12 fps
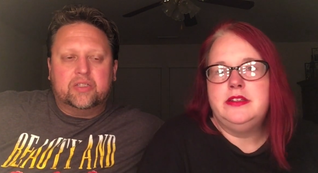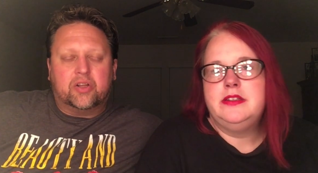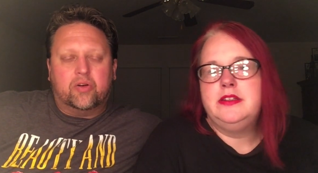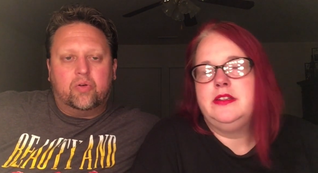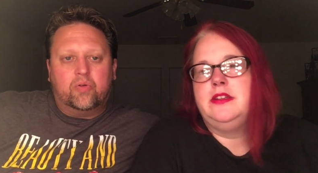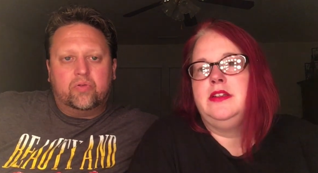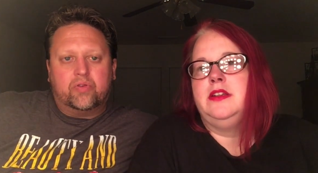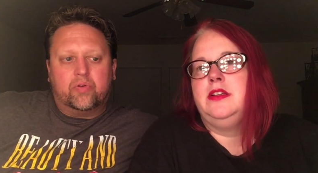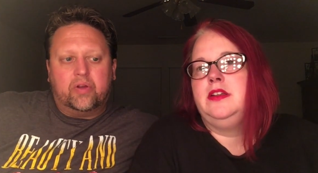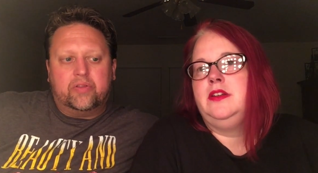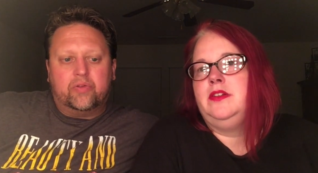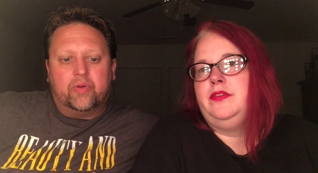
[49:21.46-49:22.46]
Speaker 1: So there,
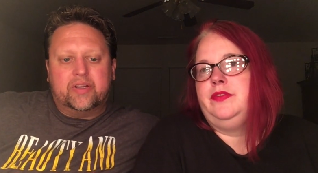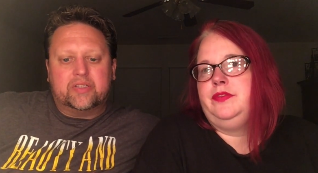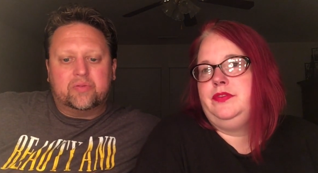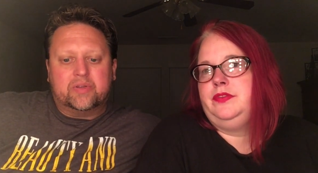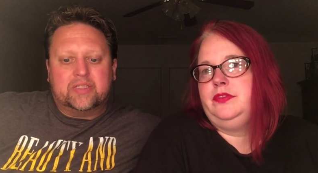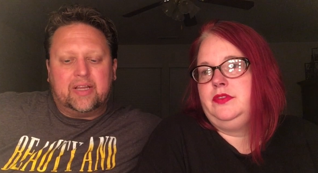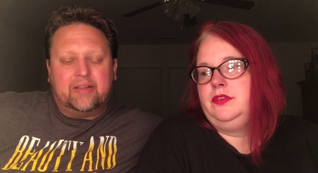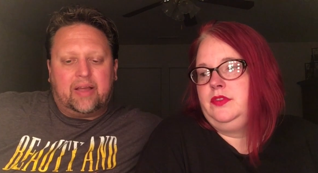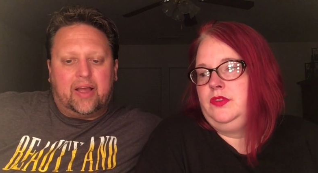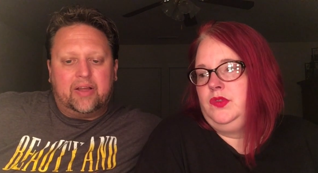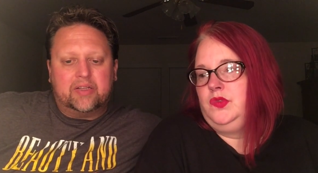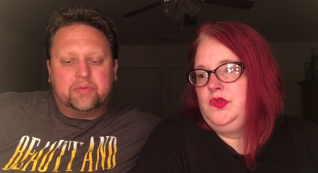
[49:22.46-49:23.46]
and the reason we say
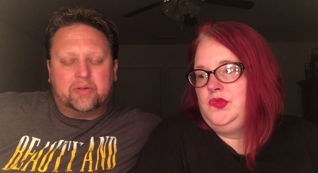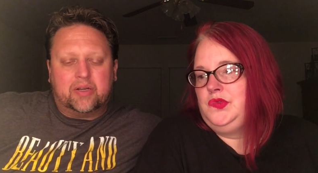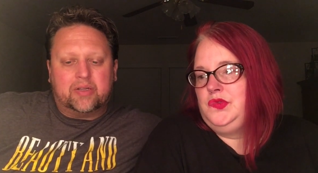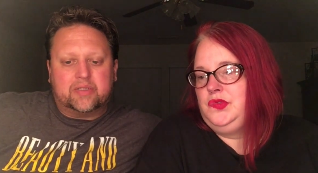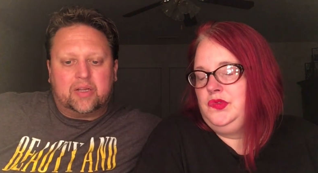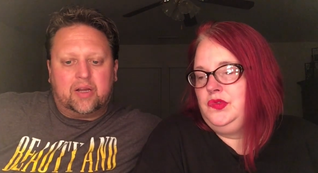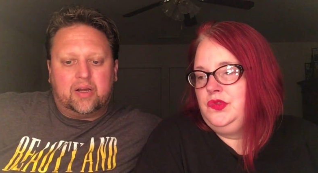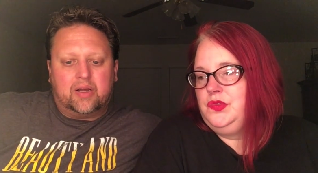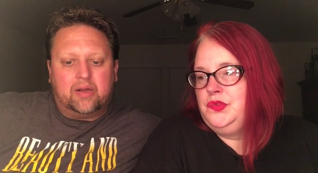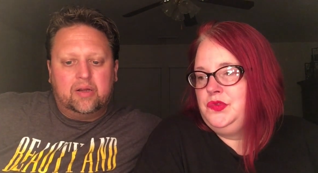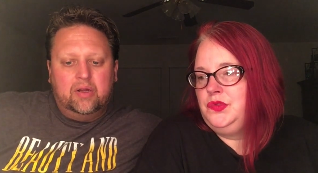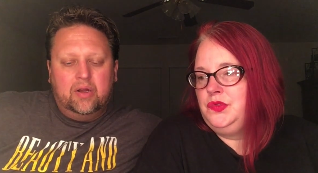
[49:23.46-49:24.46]
that is because
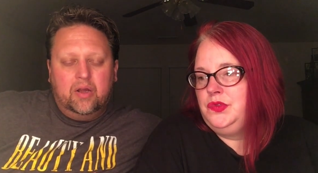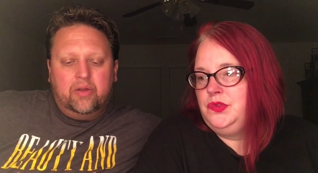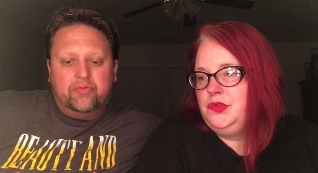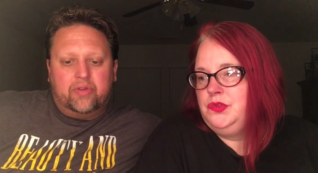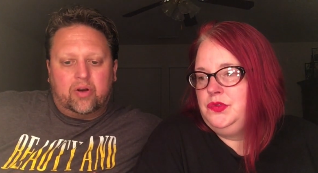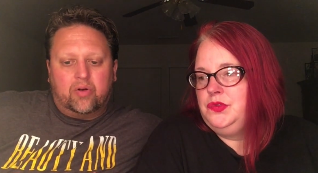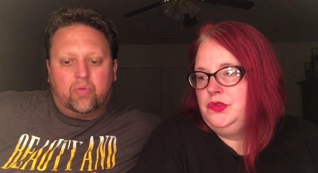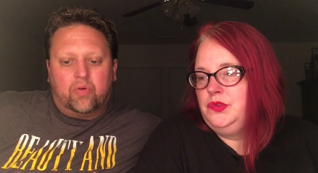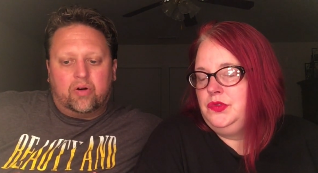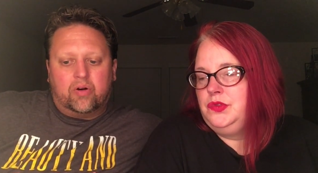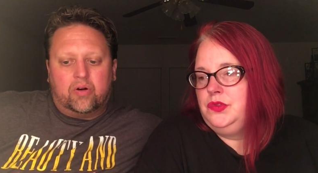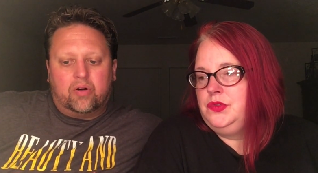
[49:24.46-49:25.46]
uh, there
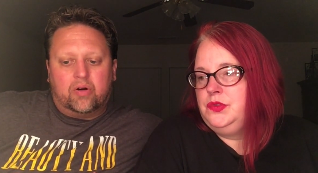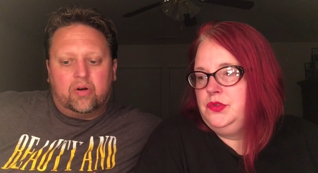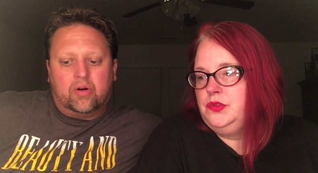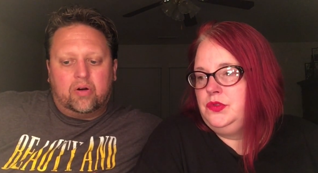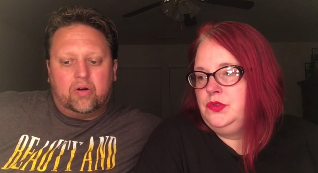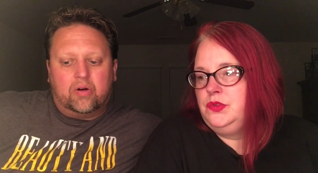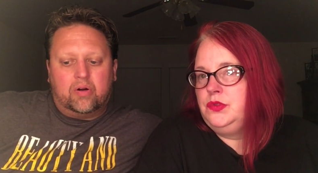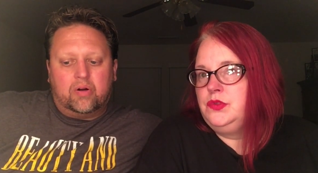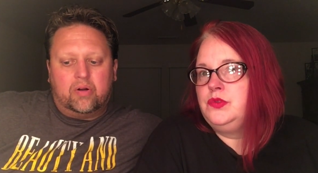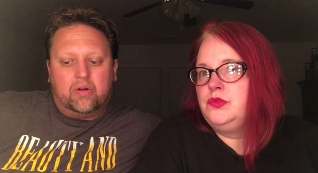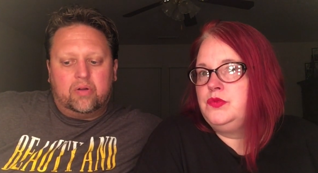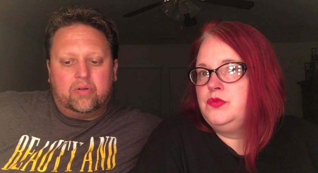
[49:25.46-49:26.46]
were
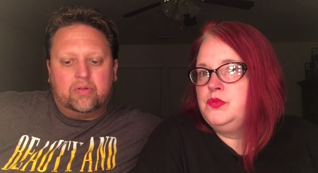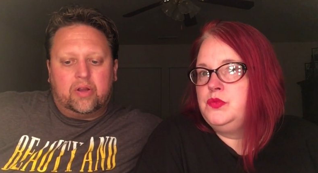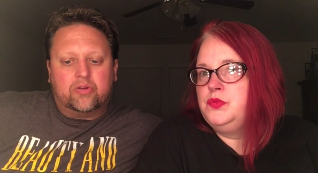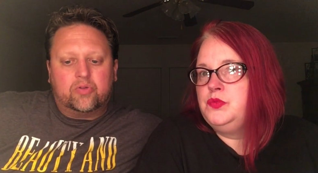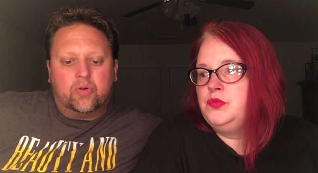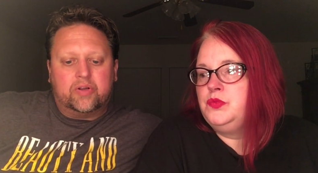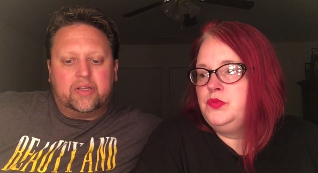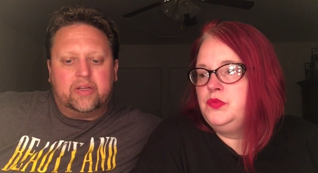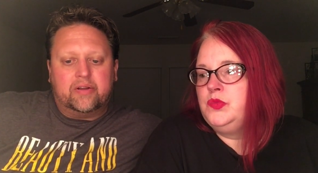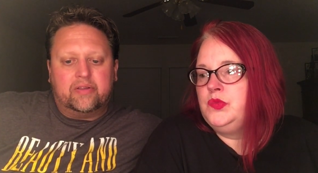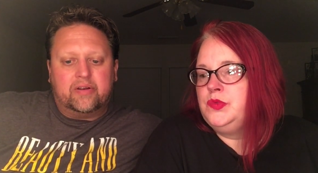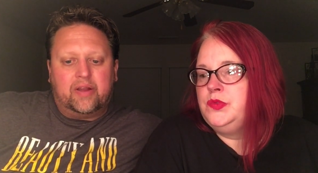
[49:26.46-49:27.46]
there toward the
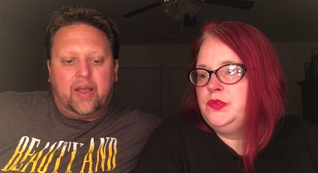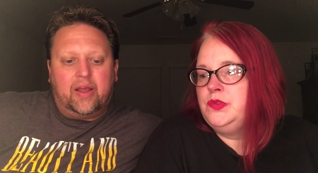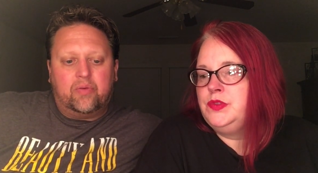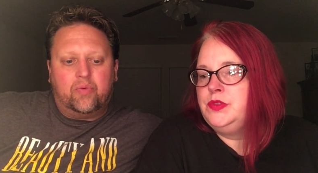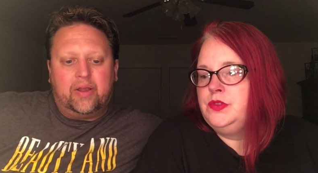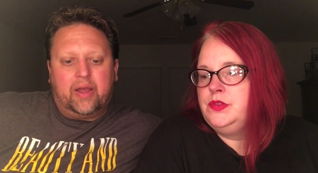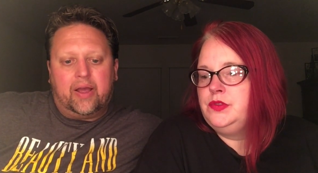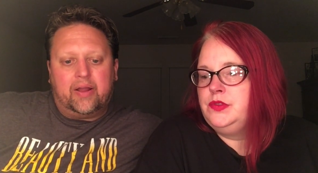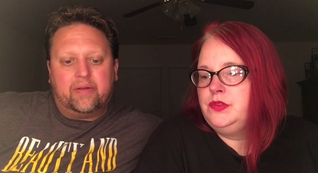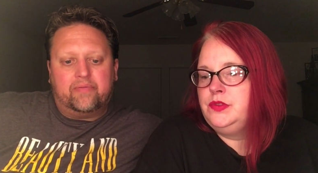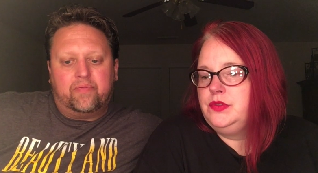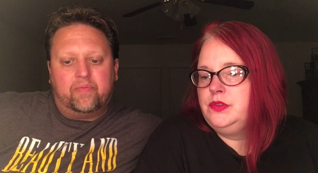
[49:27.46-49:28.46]
end of the day we
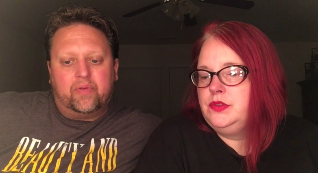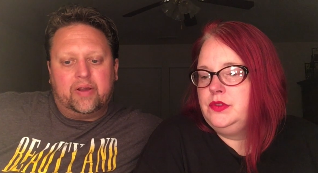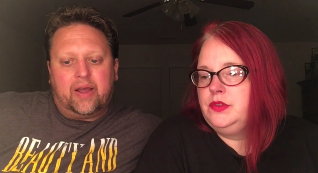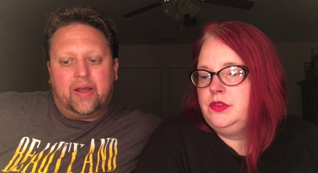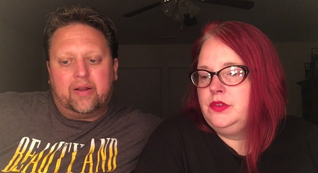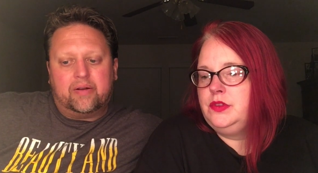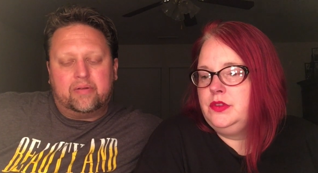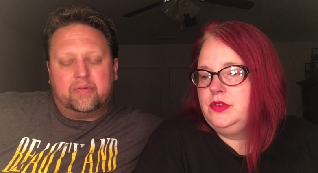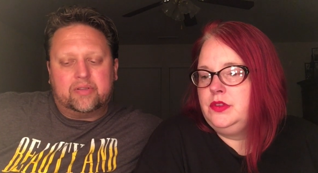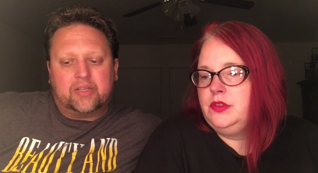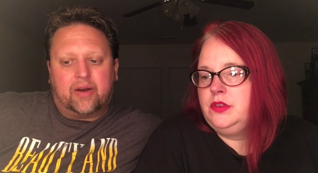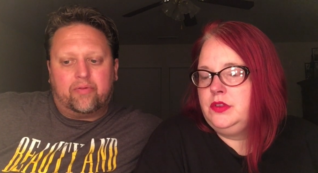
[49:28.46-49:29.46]
had we had
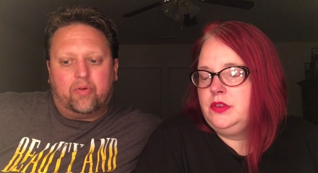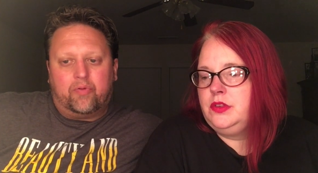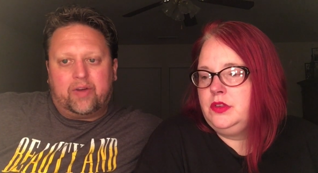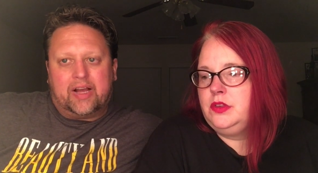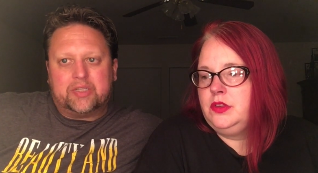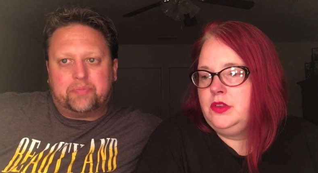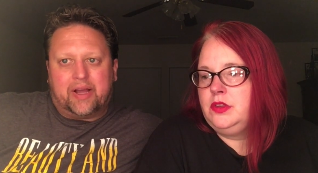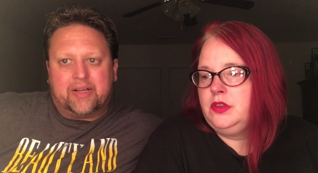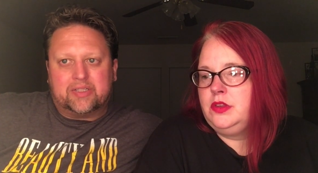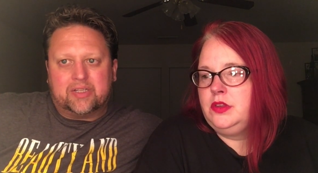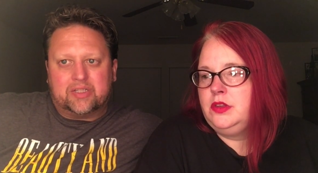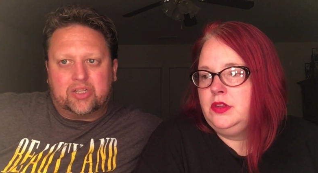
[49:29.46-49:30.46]
several Fast
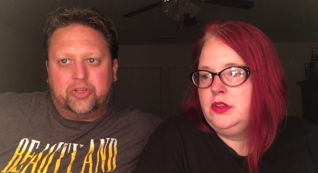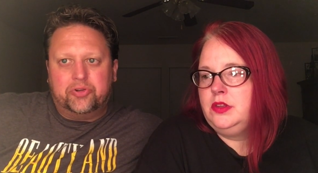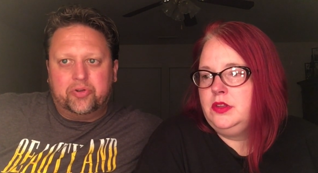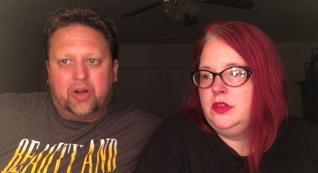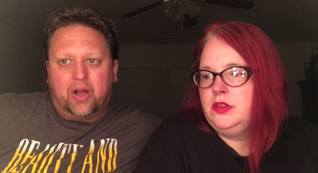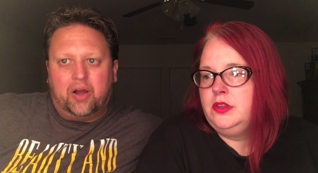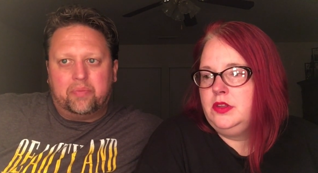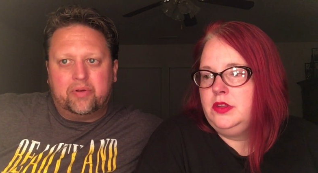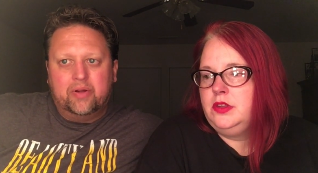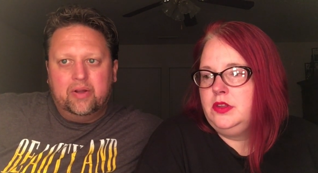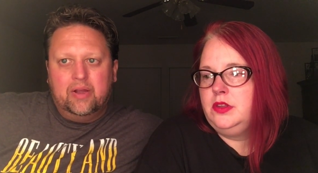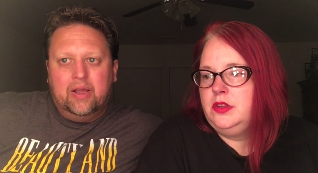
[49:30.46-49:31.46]
Passes queued up.
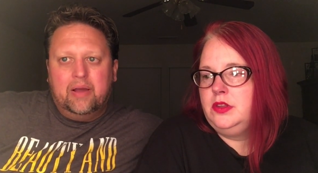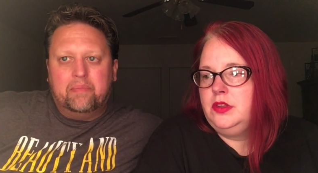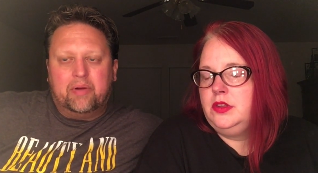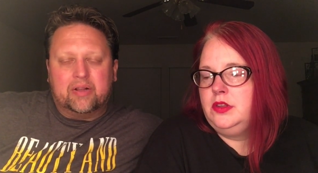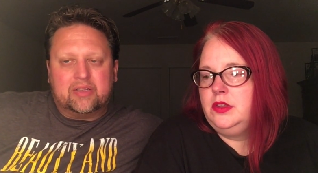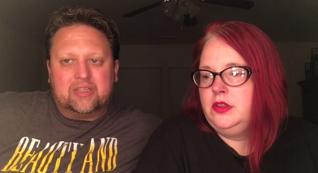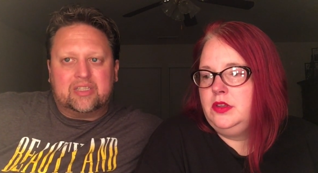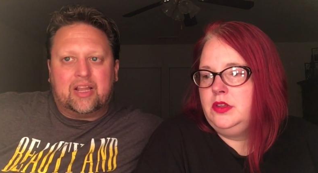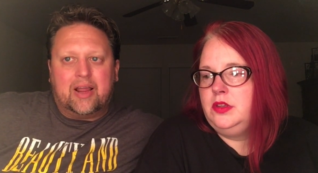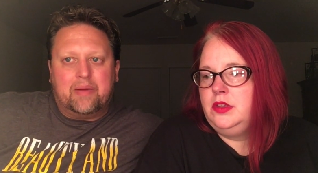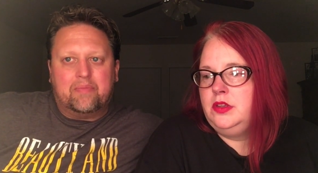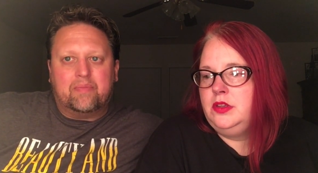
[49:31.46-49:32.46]
But the
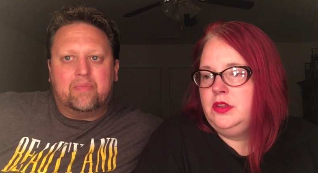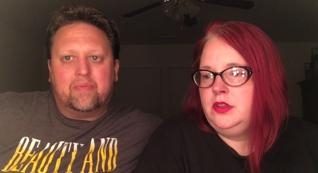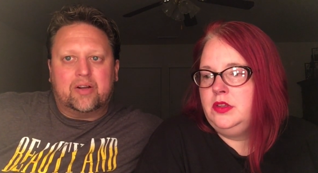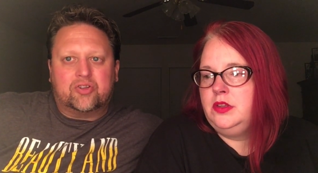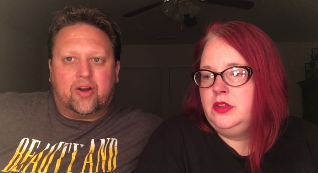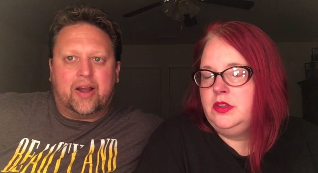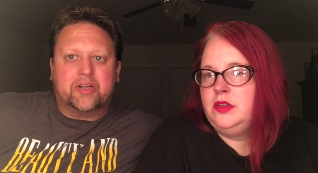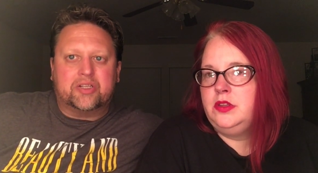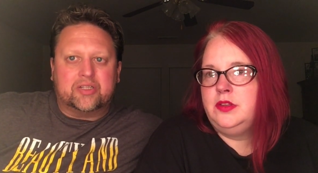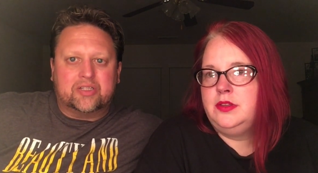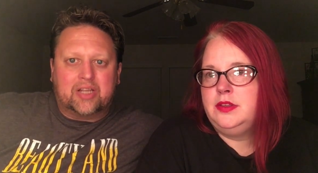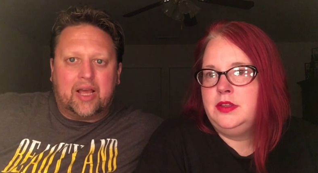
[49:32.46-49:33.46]
same attractions